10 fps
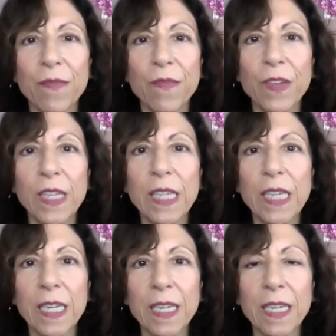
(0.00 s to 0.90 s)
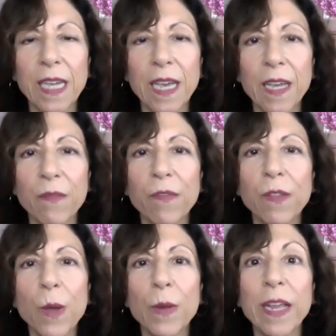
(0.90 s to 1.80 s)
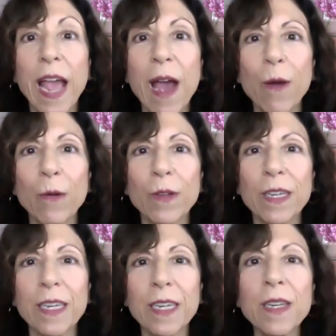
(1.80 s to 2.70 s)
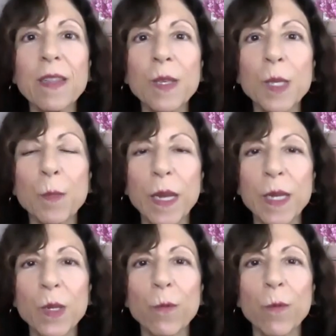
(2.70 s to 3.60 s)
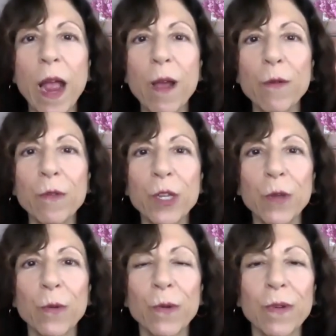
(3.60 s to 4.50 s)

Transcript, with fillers: filling and flowing out into the space around you.